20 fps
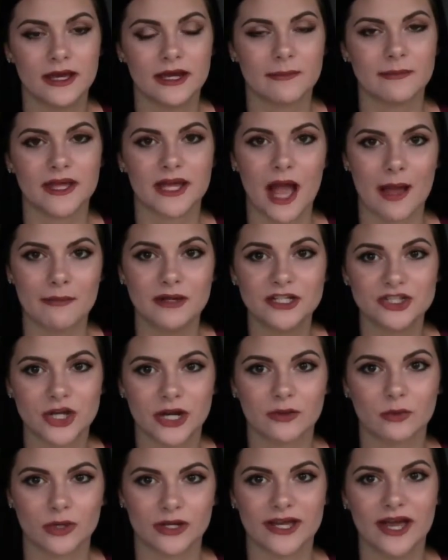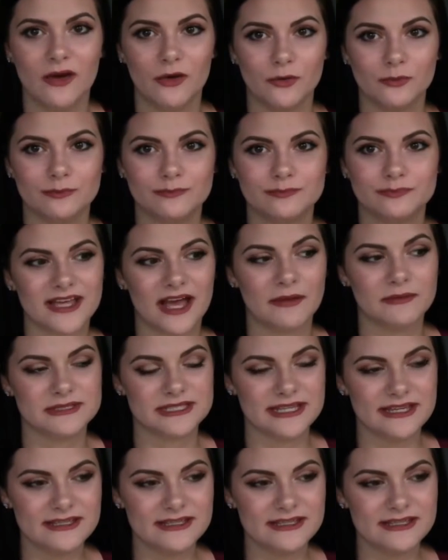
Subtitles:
And I'm like, I'm gonna try to work out. I was